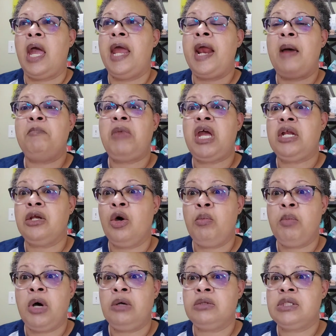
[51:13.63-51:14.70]
And I make no
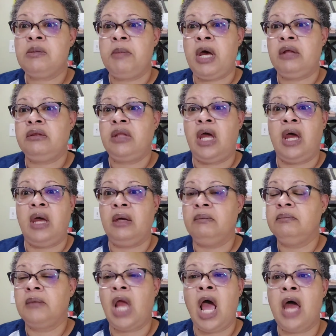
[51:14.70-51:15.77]
bones about that.
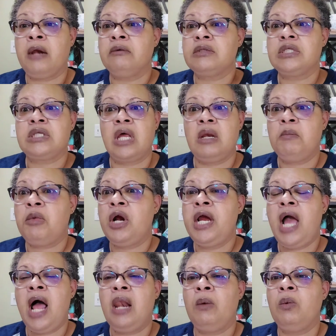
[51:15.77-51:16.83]
I don't celebrate
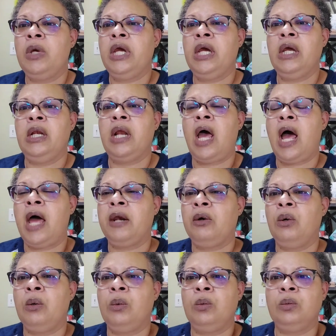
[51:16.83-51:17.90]
Halloween. I
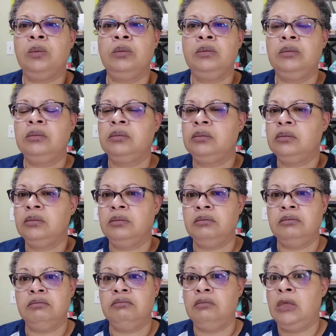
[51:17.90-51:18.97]
don't
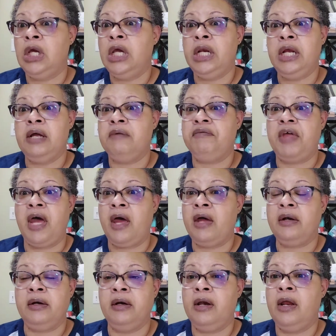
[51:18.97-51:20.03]
any of
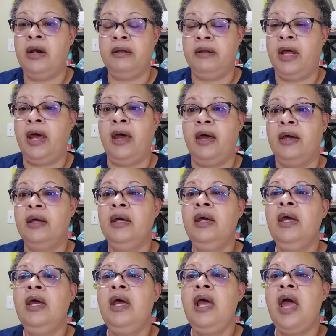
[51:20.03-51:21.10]
that. None of that.
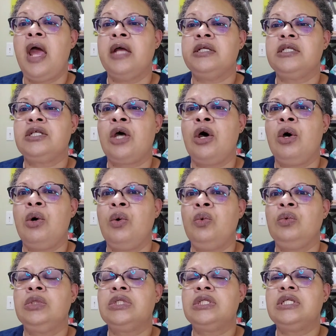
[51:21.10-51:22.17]
And
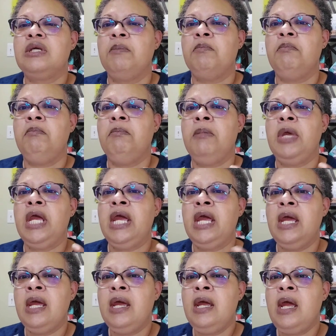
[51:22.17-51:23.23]
so to
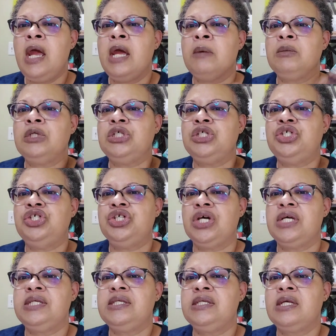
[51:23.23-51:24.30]
me, it was
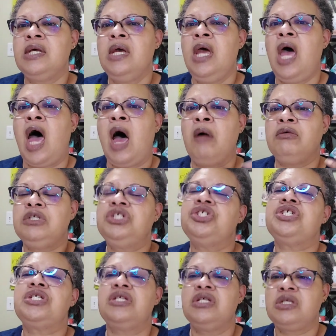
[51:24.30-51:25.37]
just, I was
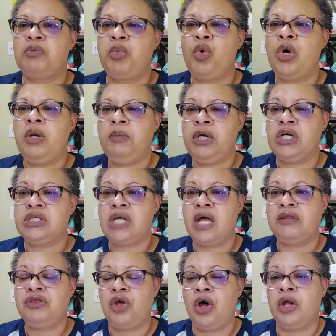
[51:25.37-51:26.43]
just disappointed because
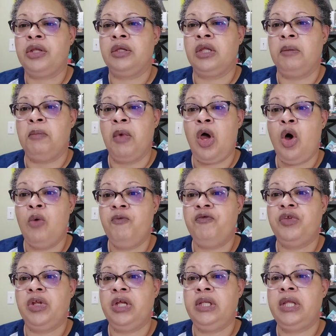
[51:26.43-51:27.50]
I thought that
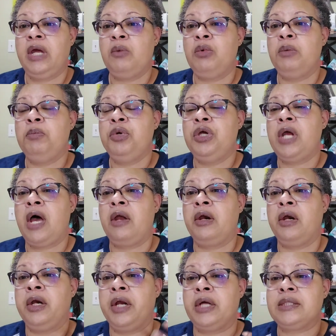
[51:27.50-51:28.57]
hopefully they would put out
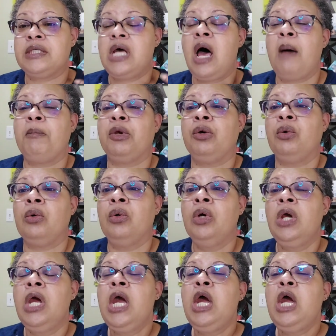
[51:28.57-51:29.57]
an autumnal.